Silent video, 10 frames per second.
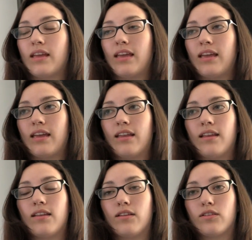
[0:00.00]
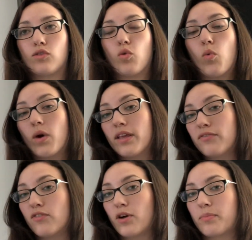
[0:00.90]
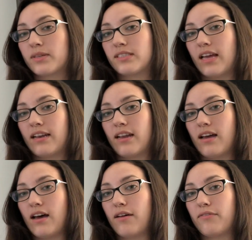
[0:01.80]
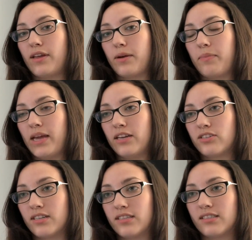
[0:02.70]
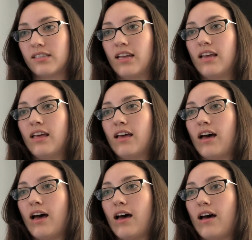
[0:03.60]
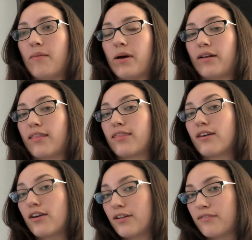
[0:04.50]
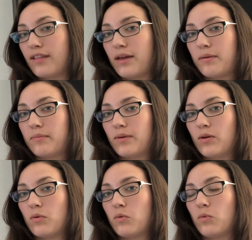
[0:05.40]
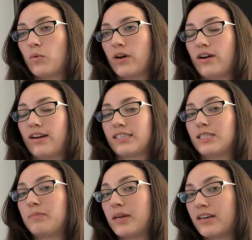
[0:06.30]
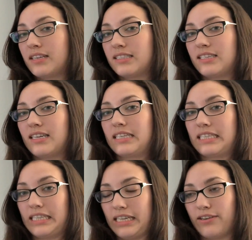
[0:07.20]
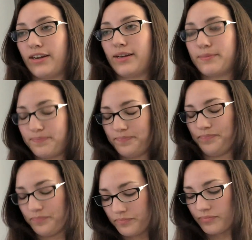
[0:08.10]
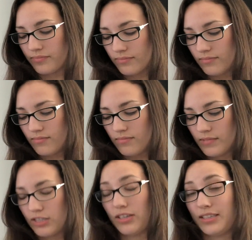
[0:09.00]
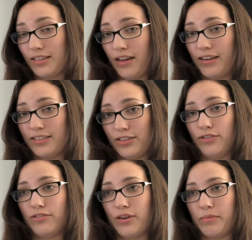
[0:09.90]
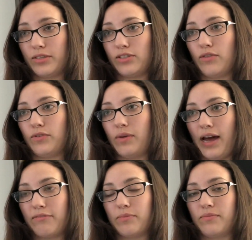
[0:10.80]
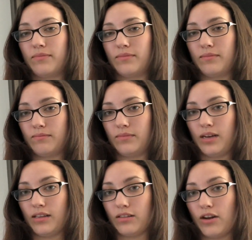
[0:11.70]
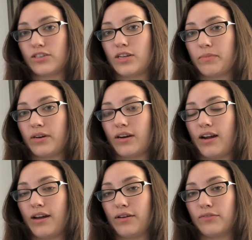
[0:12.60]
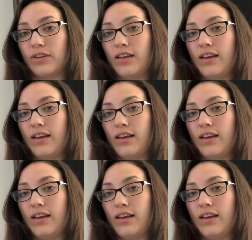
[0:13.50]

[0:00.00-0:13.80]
in 24% of their patients, about 1/3 of them were experiencing delirium. that's a lot, that's a huge number. So if you have a large number of